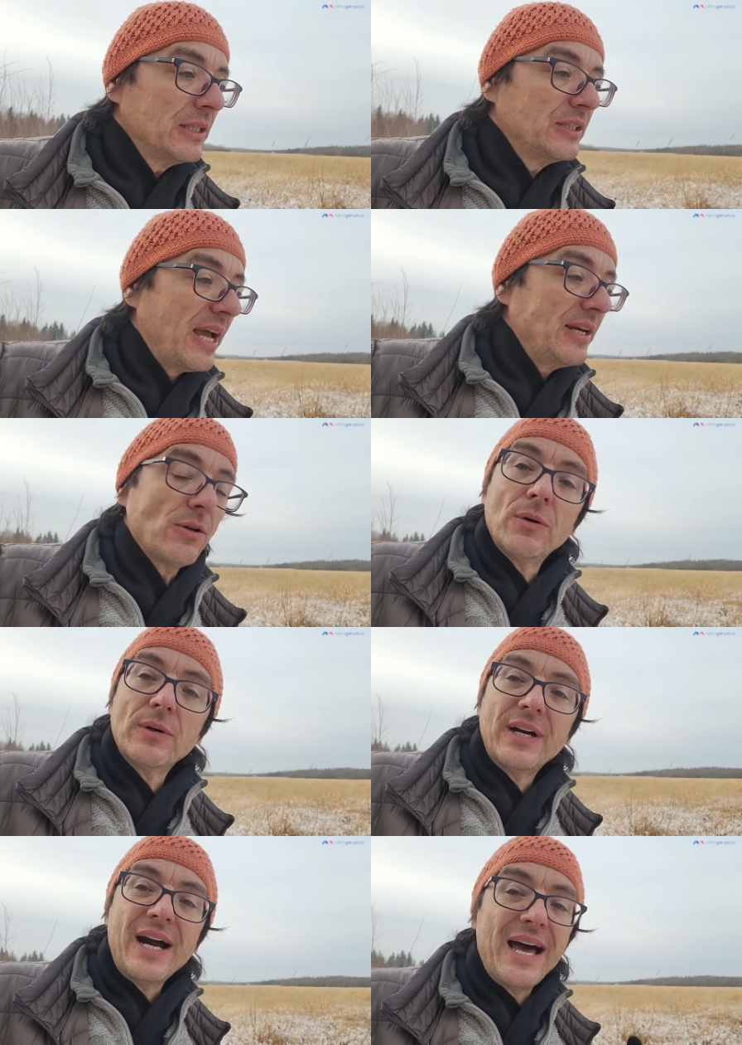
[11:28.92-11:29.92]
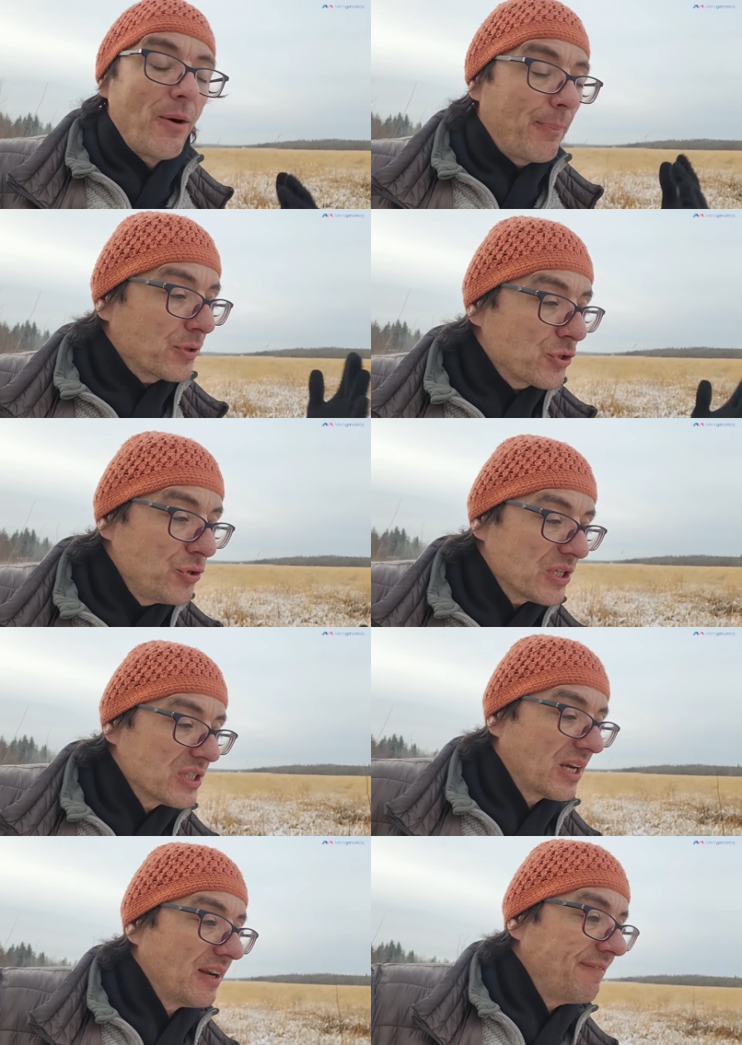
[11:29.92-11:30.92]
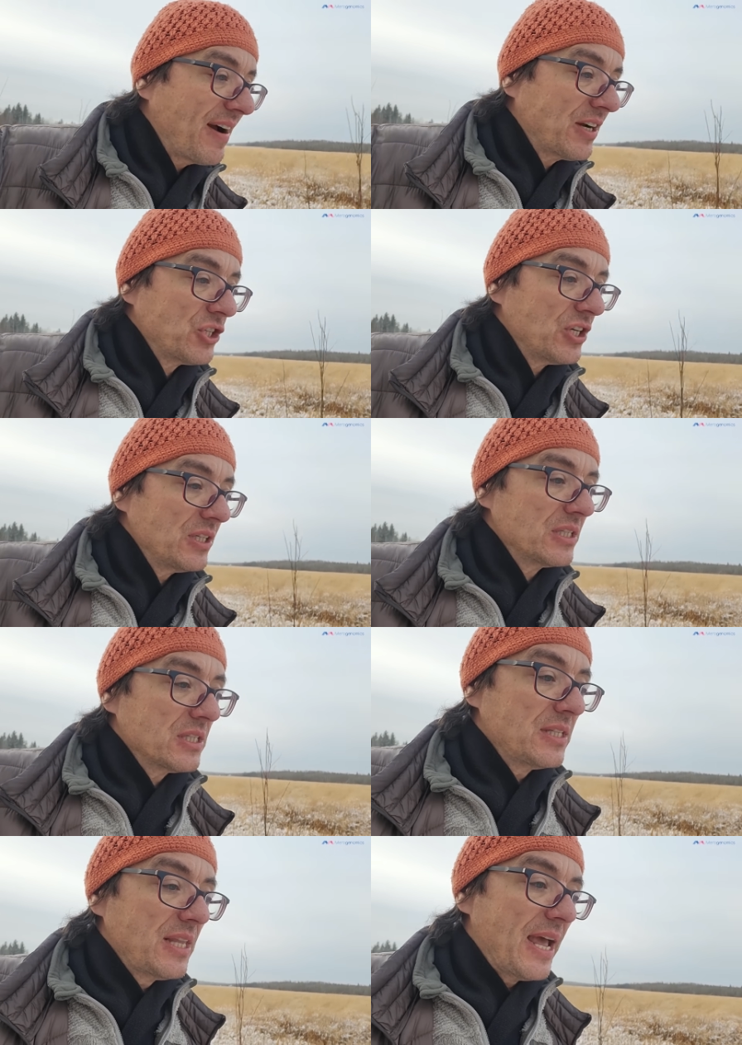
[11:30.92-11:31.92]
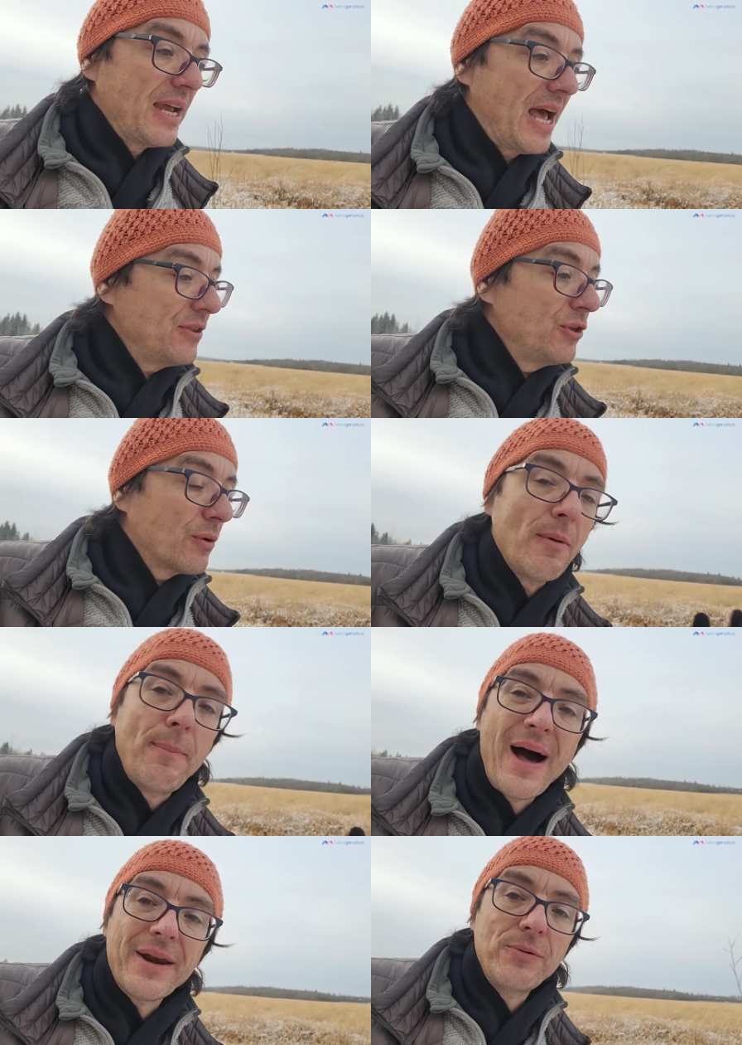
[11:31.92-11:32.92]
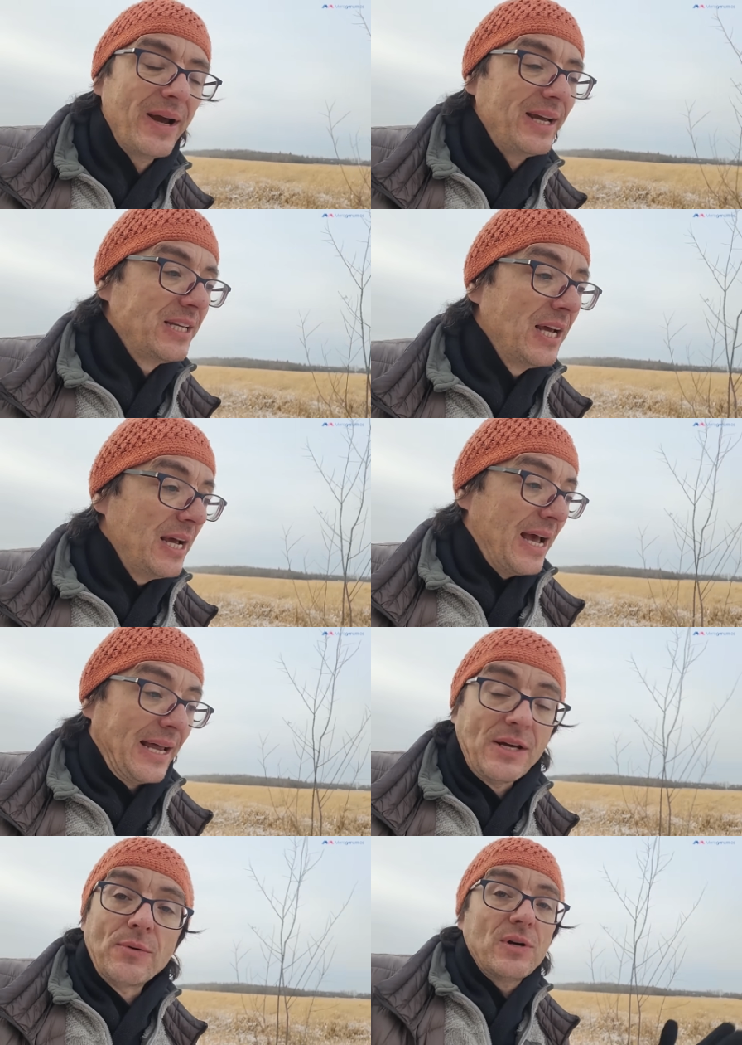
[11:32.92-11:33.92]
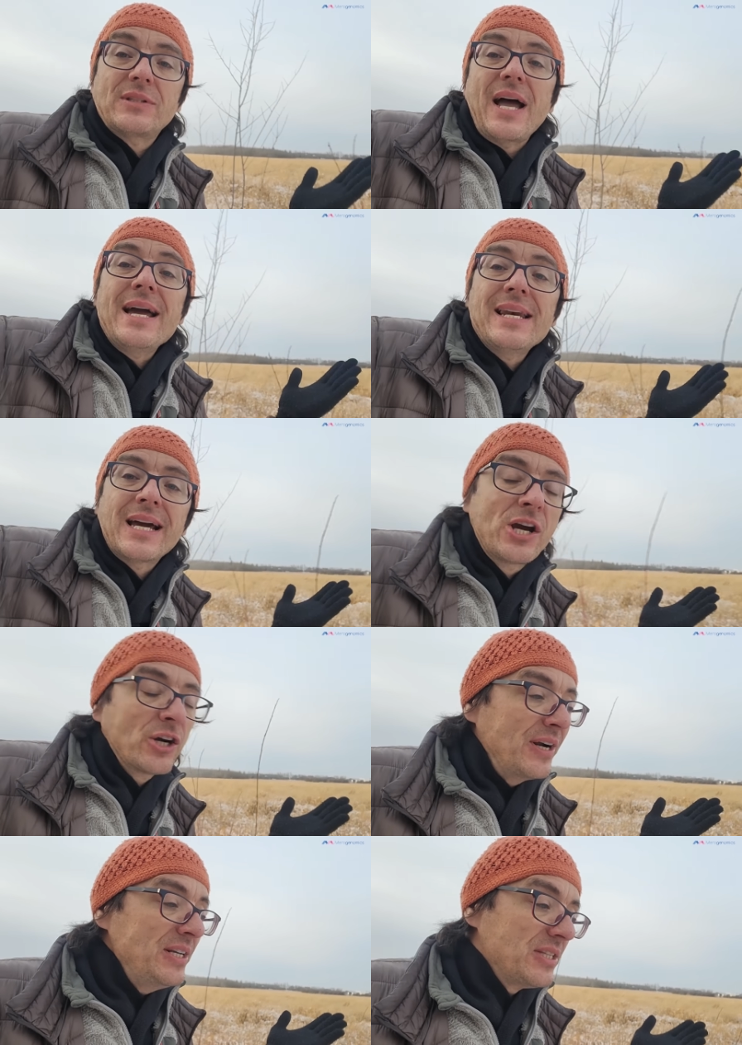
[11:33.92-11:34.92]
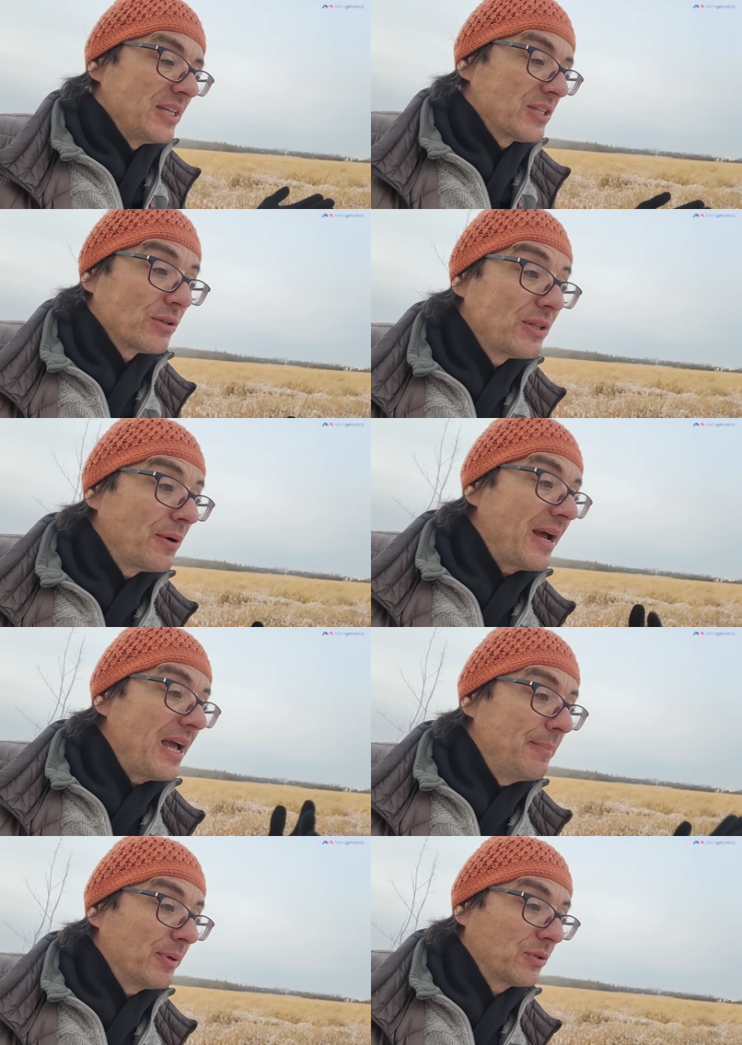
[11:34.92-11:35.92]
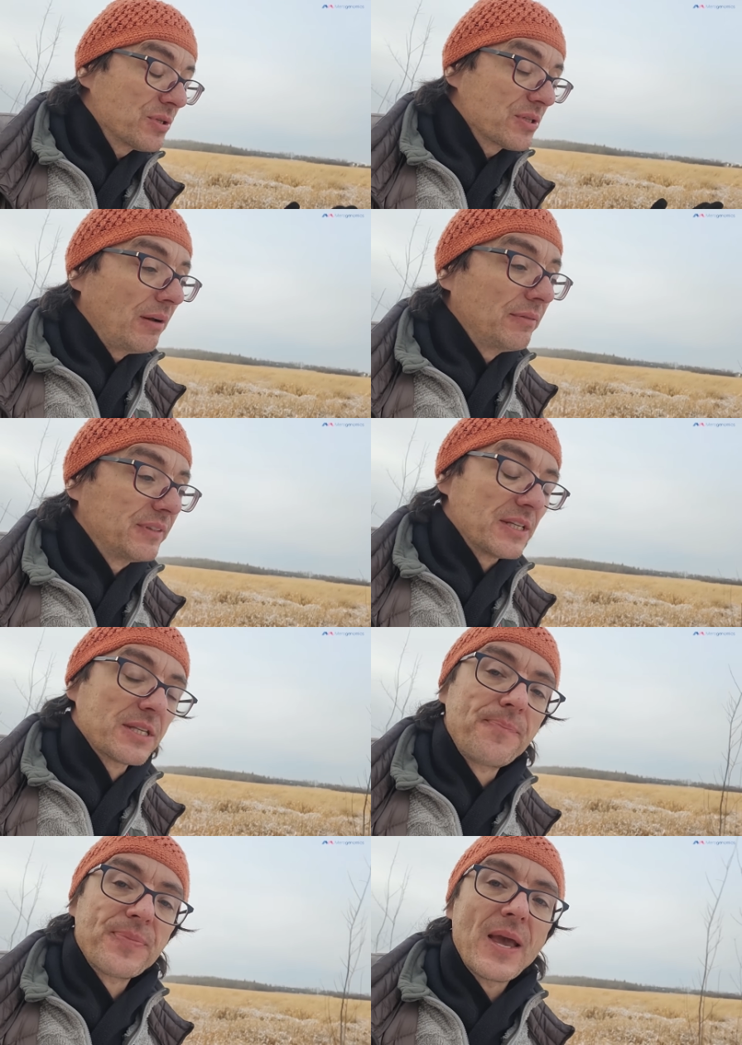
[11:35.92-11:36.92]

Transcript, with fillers: They no longer had opportunistic infections. They had normal body weight and they were not dying like crazy. So they were able to solve this.